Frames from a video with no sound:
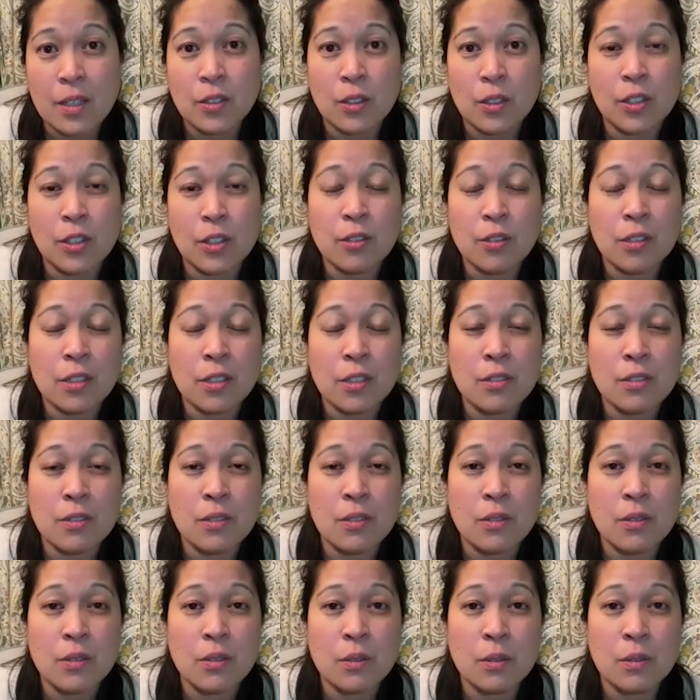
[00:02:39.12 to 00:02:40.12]
So you can
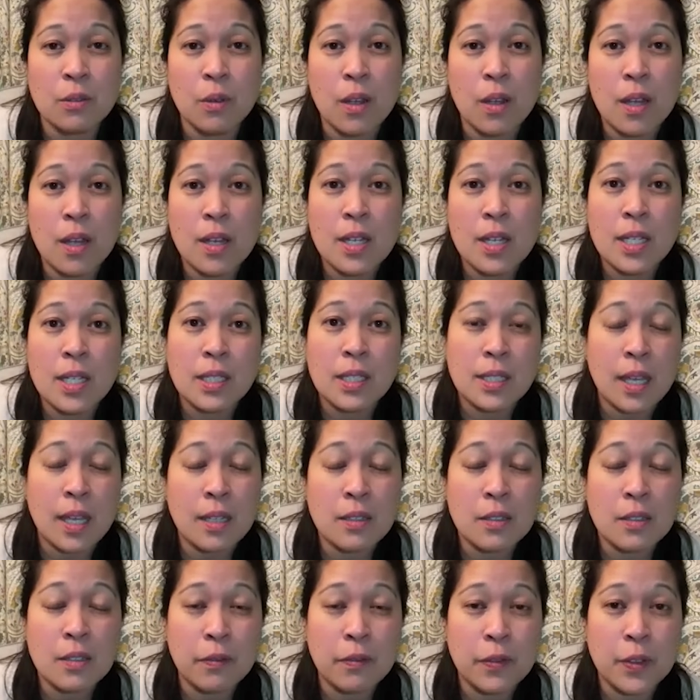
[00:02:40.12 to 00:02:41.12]
do
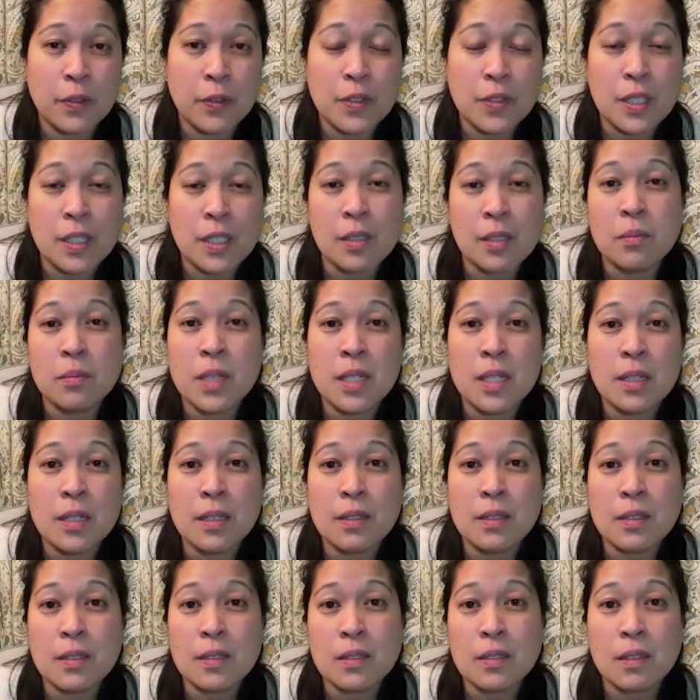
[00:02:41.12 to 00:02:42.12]
10 to 15
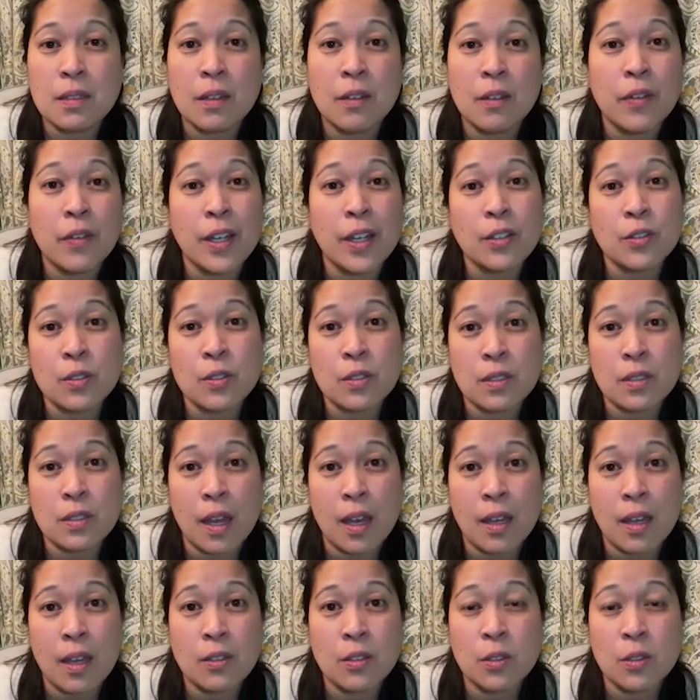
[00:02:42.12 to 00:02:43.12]
minutes of
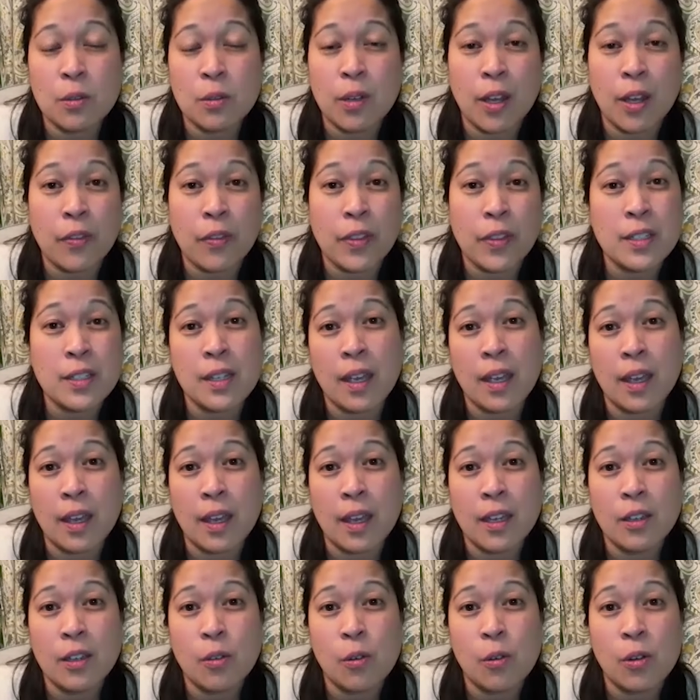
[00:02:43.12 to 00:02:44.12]
exercise throughout the
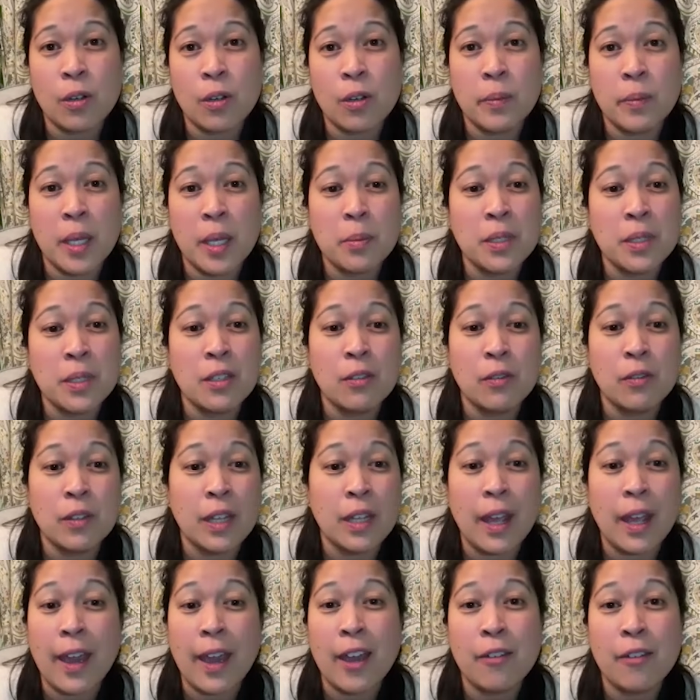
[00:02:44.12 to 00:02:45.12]
day, or maybe even
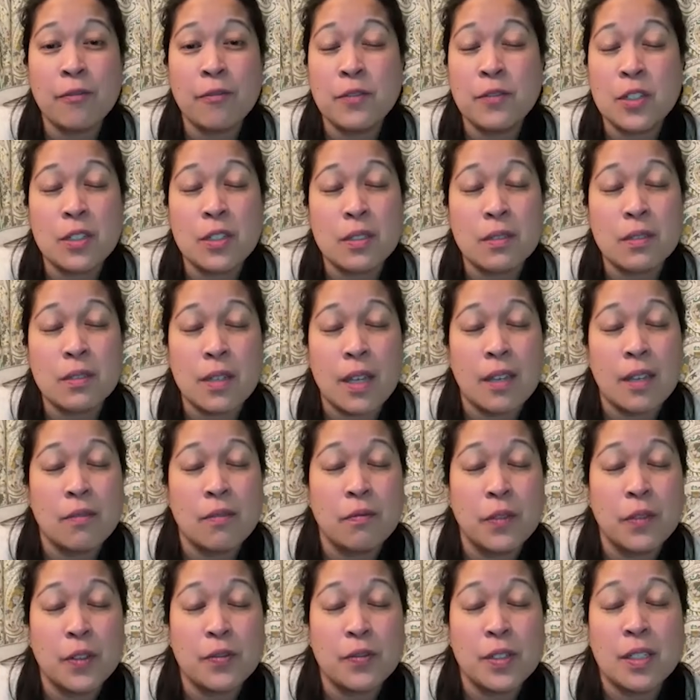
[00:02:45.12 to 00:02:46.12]
have just 10,
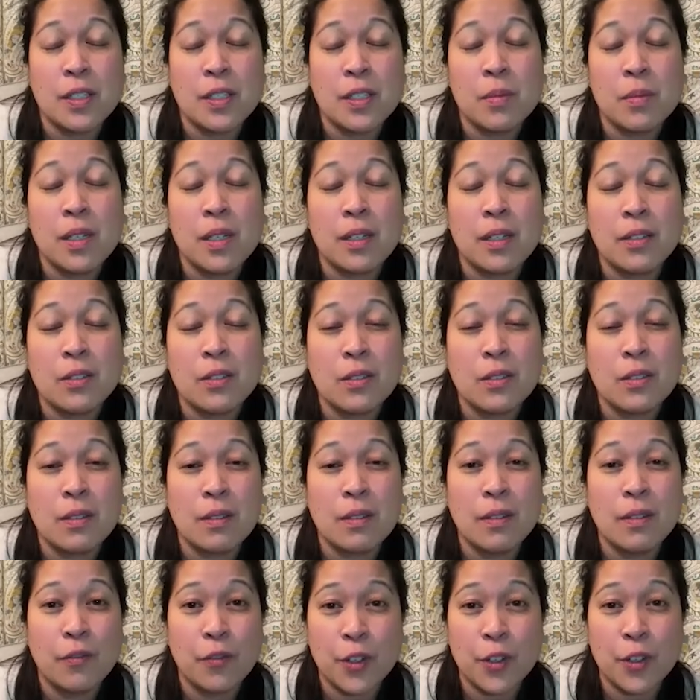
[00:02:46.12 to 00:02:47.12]
15 minutes
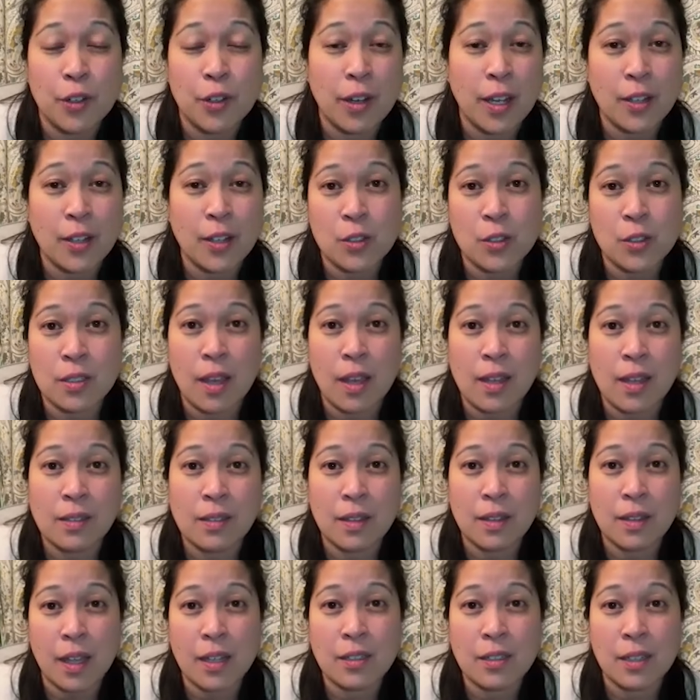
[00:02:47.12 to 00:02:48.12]
for your exercise
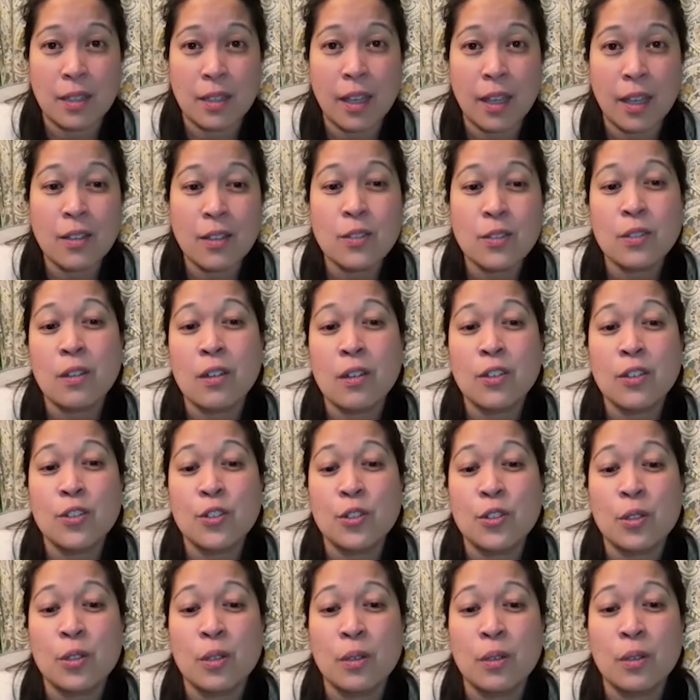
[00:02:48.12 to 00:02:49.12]
that day, as long
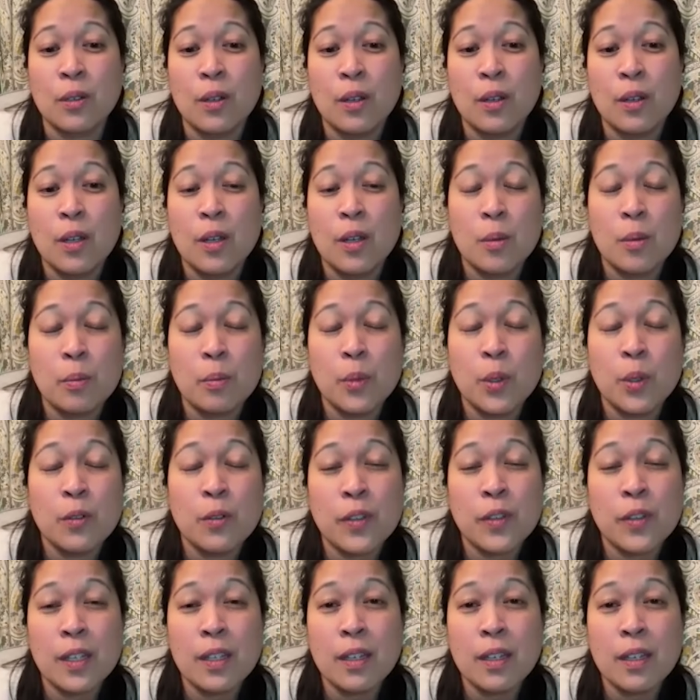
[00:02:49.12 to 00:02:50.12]
as you're
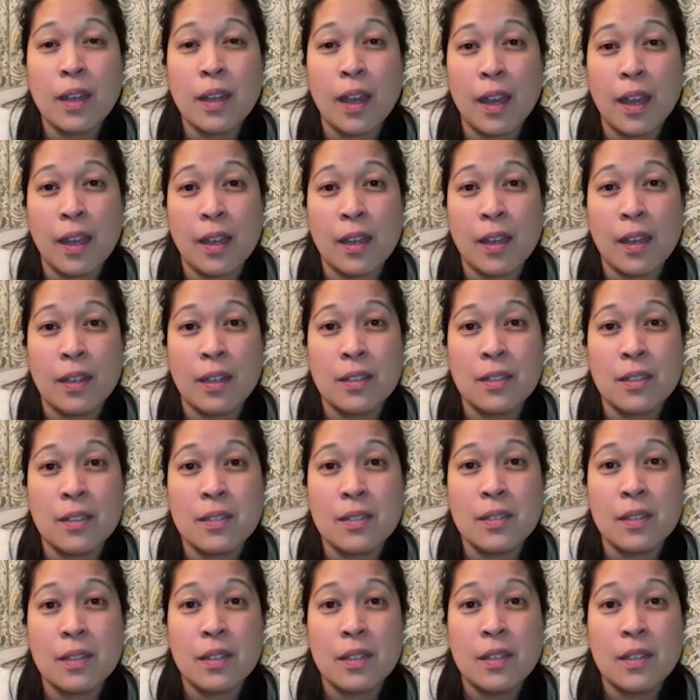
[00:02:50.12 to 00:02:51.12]
moving and
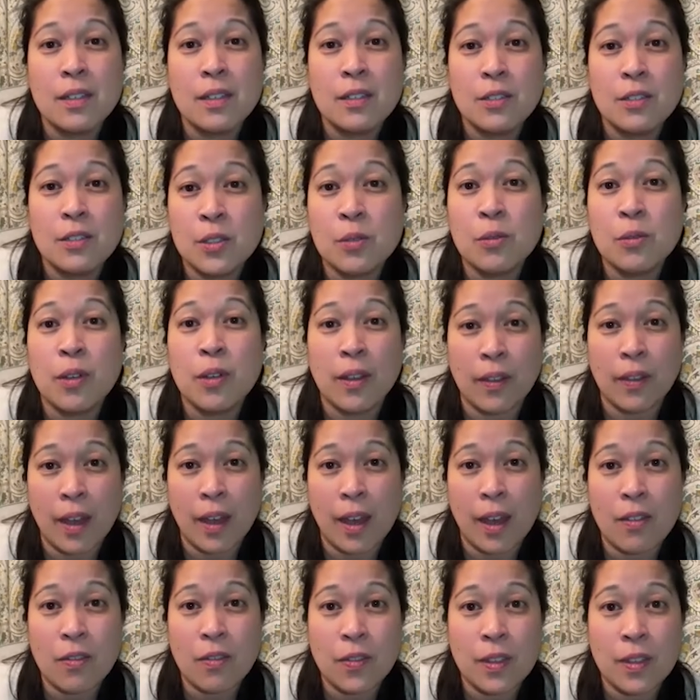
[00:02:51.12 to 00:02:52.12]
doing
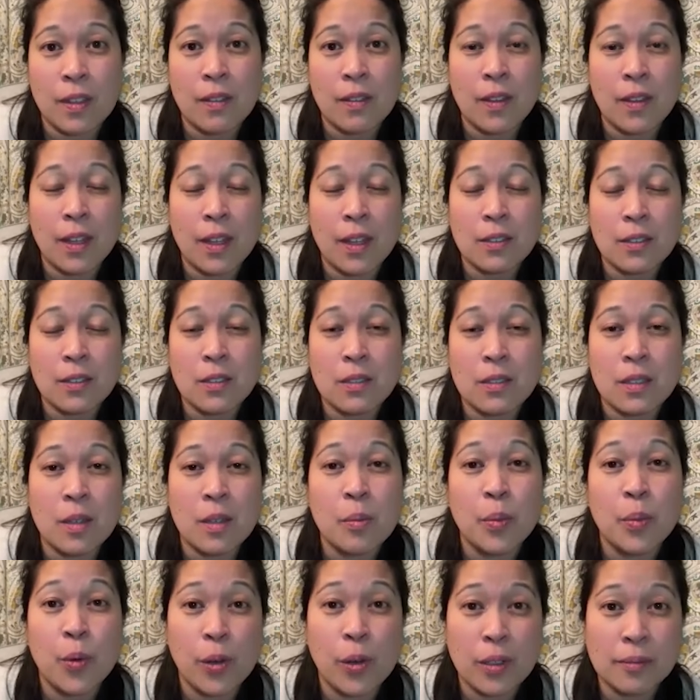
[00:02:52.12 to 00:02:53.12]
that, and that's
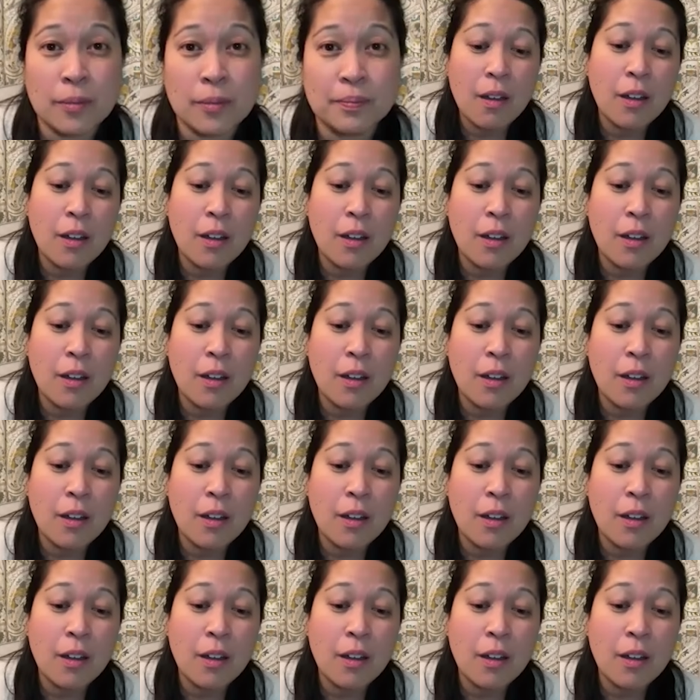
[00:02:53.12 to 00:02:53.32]
important.